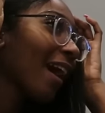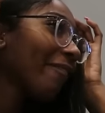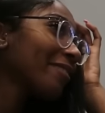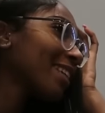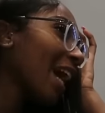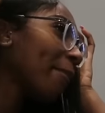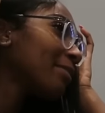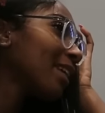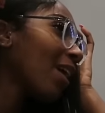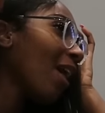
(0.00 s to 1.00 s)
I've
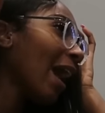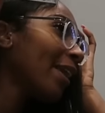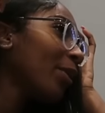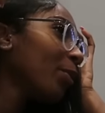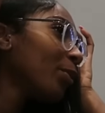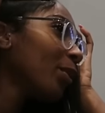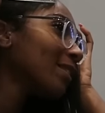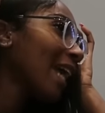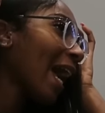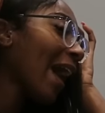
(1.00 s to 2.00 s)
tapped out. I do
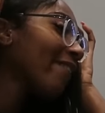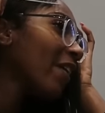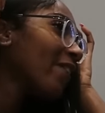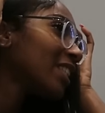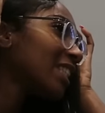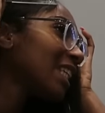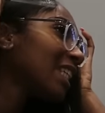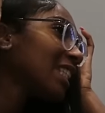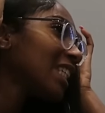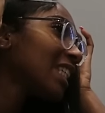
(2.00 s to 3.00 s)
not have the
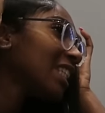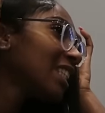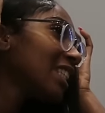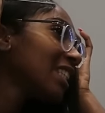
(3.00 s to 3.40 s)
facilities.